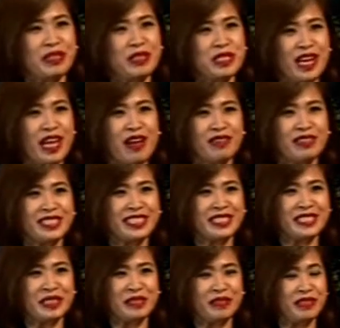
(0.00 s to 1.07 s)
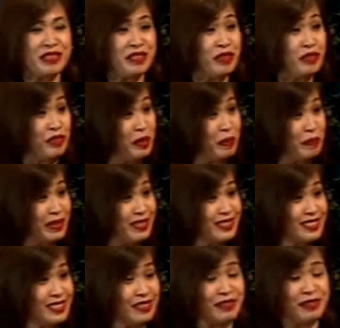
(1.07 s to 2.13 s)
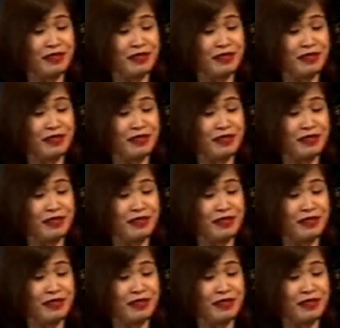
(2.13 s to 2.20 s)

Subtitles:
But there's a lot of cities in the Philippines. So